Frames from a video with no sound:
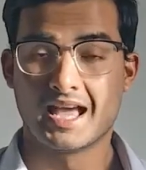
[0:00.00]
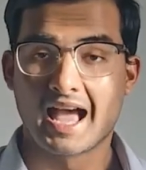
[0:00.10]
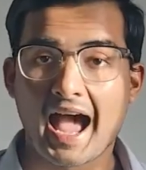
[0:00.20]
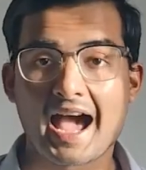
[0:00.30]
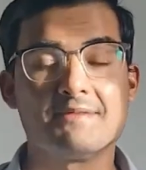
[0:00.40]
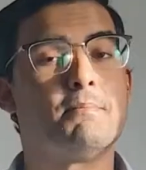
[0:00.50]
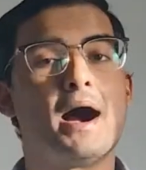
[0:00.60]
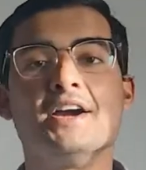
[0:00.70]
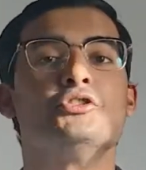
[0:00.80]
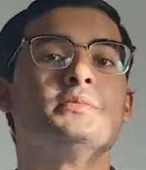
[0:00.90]
And
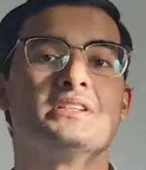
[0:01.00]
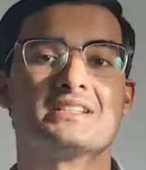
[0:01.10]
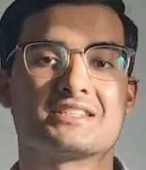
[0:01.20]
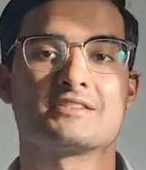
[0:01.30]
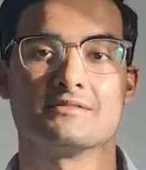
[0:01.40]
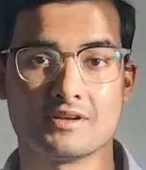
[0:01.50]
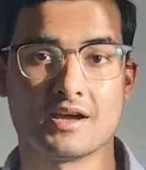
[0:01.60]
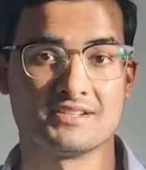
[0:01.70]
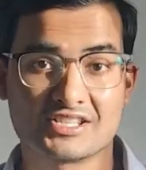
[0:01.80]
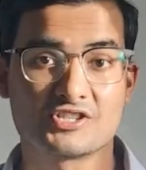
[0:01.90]
binomial
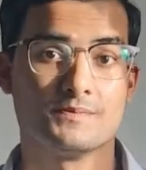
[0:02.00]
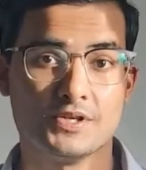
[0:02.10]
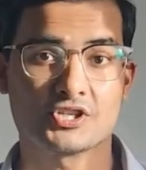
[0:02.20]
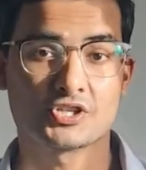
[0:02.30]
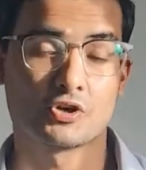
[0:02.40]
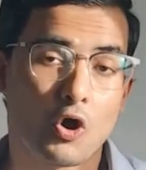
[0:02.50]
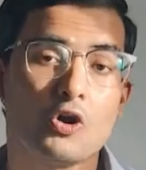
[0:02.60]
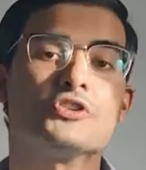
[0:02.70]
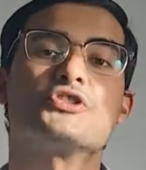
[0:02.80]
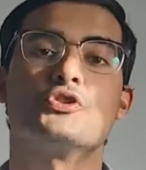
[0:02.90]
distribution,
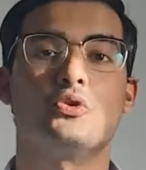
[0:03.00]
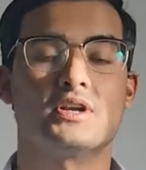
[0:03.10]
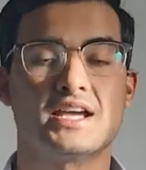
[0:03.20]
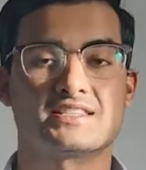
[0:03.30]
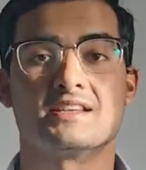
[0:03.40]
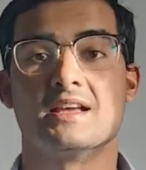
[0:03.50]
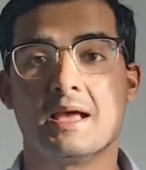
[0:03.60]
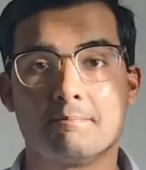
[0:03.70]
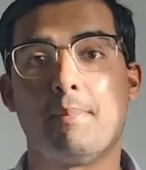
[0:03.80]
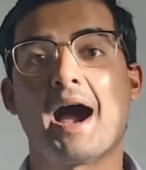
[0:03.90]
also known as
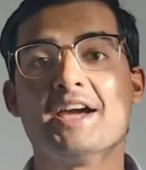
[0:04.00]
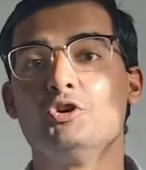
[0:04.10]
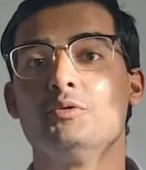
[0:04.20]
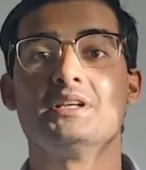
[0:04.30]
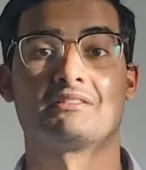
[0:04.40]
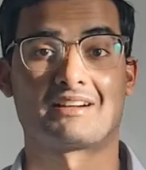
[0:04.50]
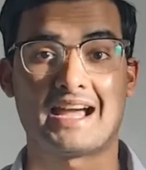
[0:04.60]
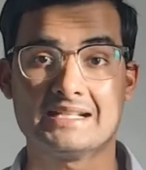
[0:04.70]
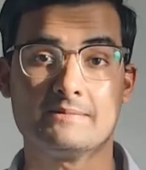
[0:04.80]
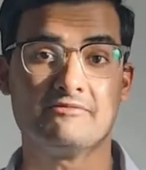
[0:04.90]
binomial
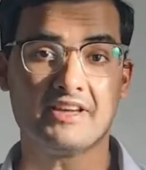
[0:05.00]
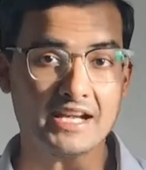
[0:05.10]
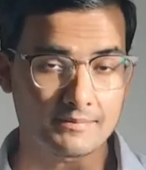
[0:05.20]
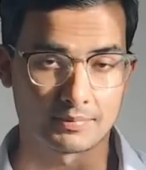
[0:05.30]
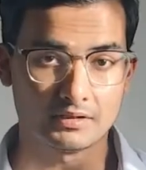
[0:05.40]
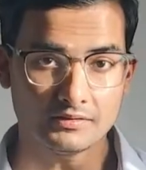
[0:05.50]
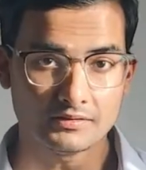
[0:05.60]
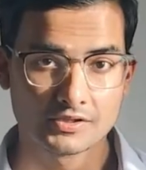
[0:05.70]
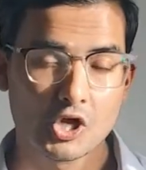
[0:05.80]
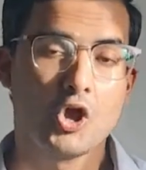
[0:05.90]
random variable,
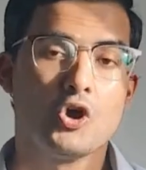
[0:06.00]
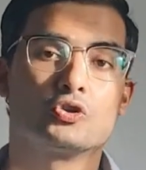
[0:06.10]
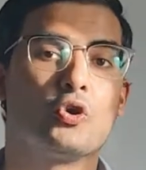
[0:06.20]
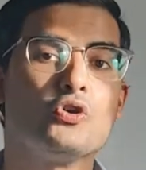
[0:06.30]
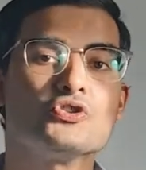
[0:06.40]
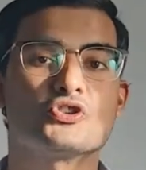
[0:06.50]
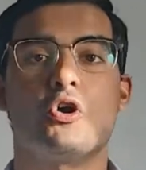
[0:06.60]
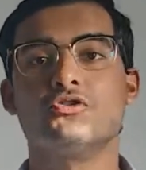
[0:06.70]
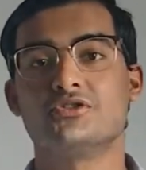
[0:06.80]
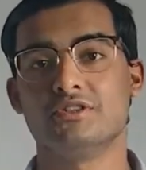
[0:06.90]
goes
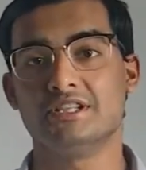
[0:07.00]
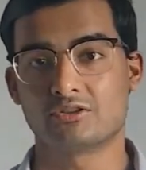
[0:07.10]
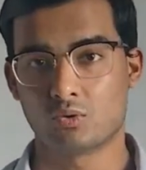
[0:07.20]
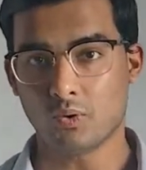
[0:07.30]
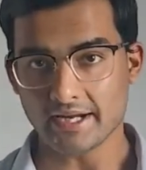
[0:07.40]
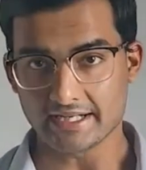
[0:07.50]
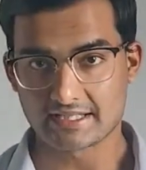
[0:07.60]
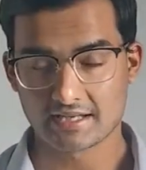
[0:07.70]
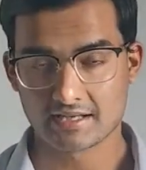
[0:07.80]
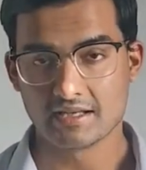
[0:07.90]
on to
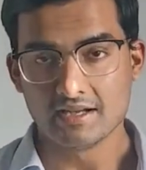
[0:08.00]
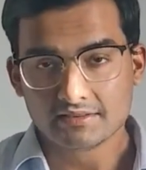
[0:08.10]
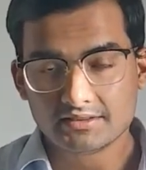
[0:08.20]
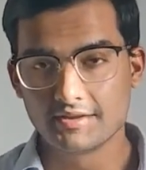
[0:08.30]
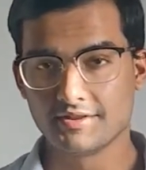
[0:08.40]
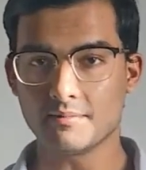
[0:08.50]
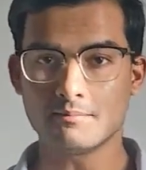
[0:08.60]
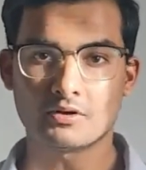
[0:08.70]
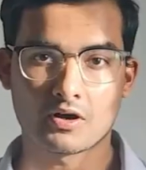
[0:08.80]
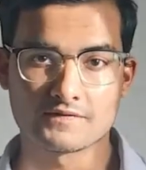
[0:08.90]
equate the
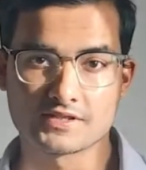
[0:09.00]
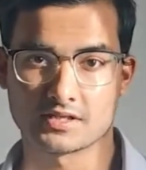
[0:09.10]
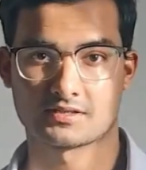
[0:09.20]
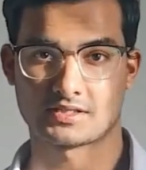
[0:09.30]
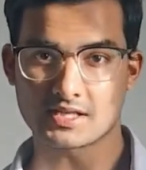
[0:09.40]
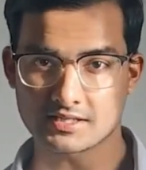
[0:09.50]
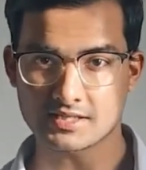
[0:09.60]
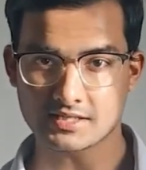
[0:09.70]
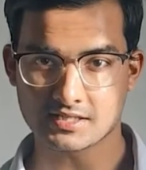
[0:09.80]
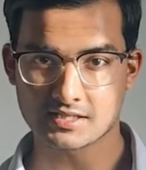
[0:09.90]
number of
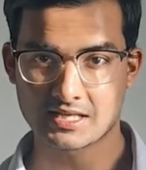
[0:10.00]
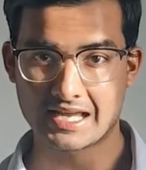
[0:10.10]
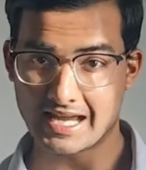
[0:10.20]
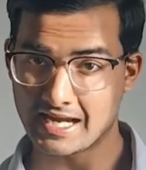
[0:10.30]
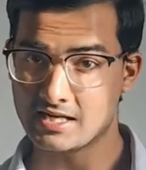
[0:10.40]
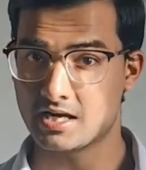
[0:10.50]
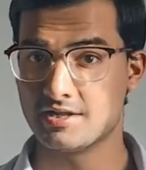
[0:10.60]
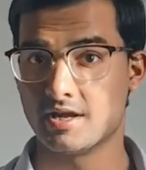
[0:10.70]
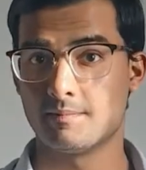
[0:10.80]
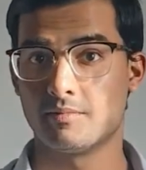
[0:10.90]
successes in a
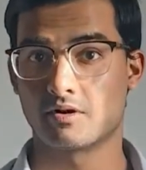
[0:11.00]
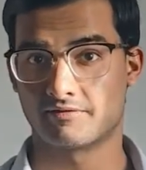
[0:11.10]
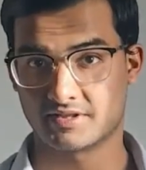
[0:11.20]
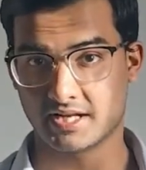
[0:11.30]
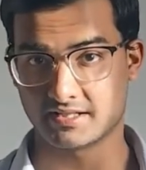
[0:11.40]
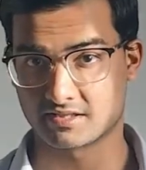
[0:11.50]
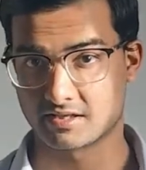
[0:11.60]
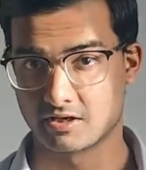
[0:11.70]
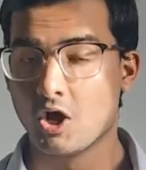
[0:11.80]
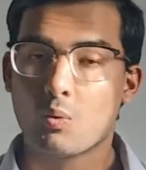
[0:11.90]
number of tests
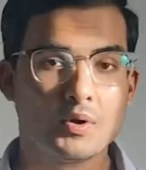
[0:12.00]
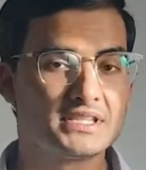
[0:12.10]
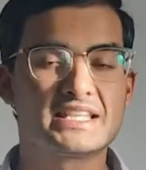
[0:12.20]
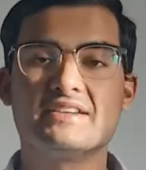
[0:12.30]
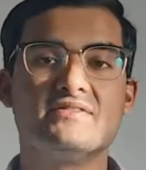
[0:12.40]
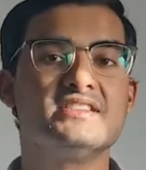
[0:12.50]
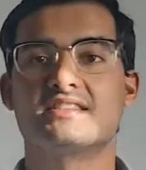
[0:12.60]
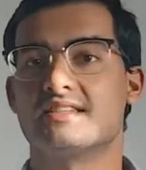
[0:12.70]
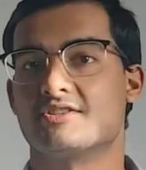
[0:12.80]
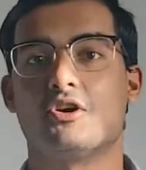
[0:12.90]
with a given
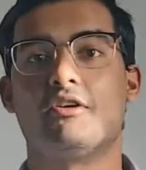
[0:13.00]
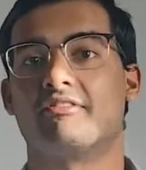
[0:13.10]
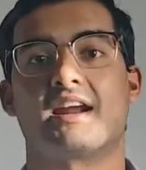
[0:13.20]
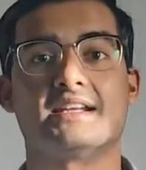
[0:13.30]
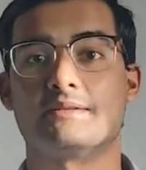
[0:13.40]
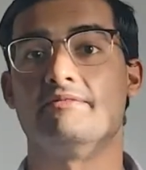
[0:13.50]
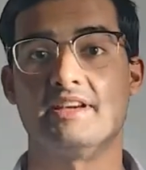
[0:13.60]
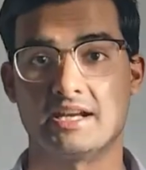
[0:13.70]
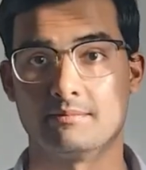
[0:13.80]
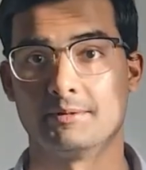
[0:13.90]
set of random
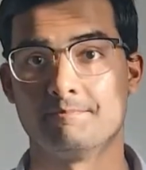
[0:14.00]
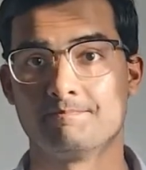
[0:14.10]
variable.